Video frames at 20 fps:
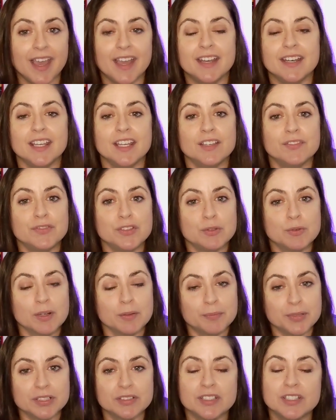And if you
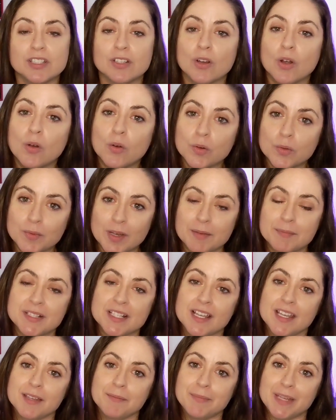are building your own
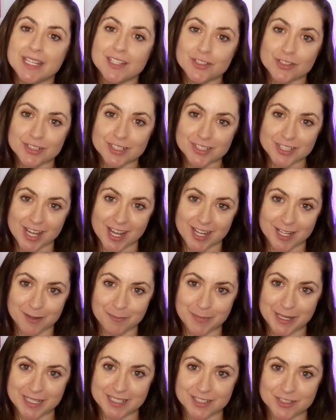website, make sure to check
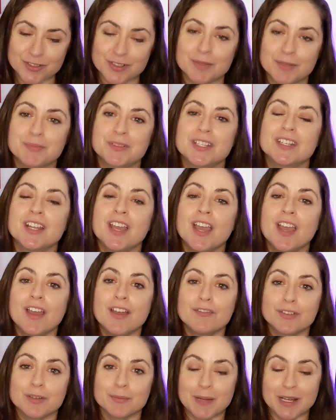out my description
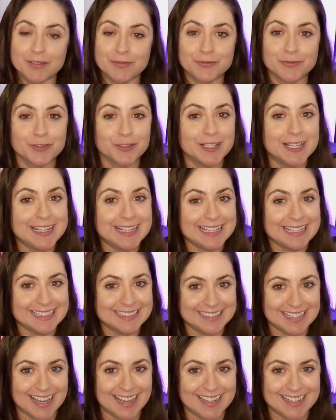for my free
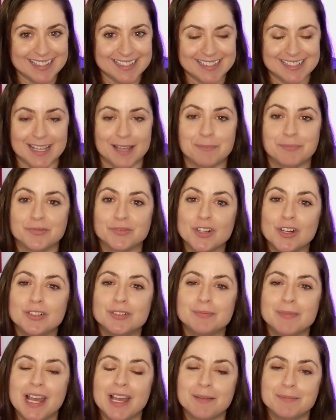nine step
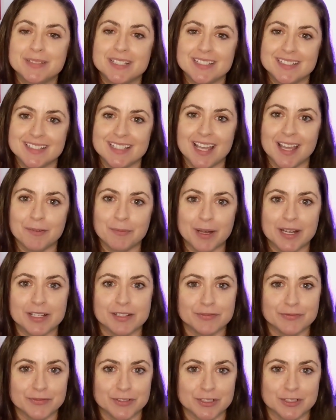roadmap to
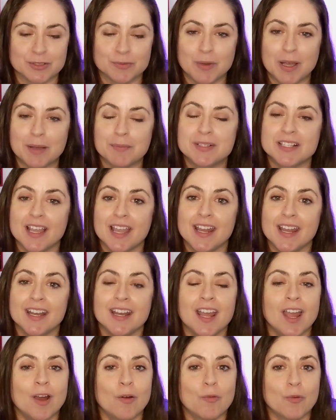DIY your first
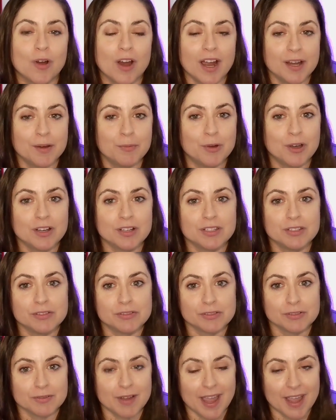website, where I walk
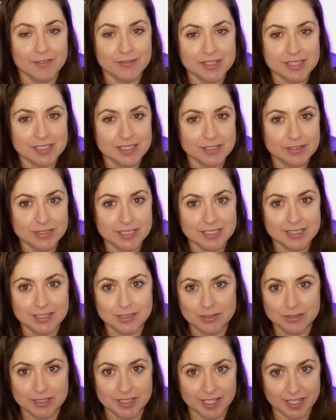you through everything you need
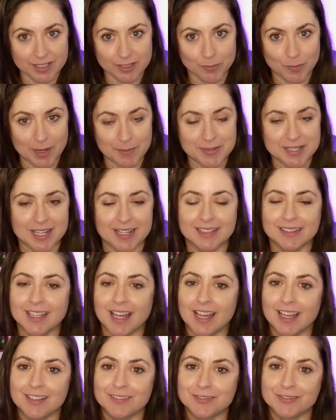to do to get your website
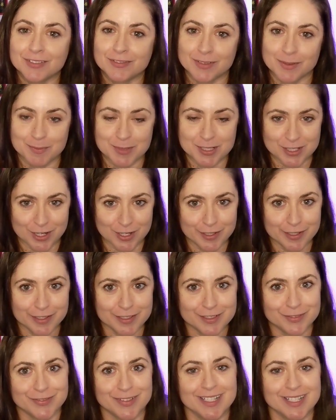live from
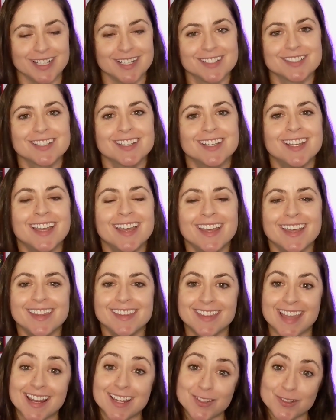start to finish.
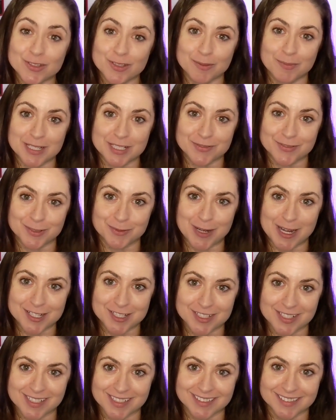Thank you so much for
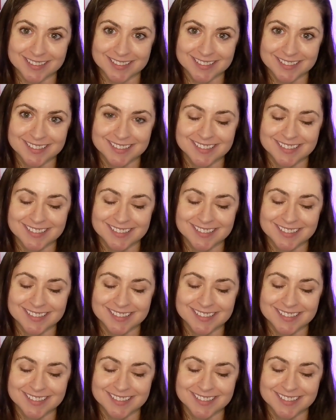watching.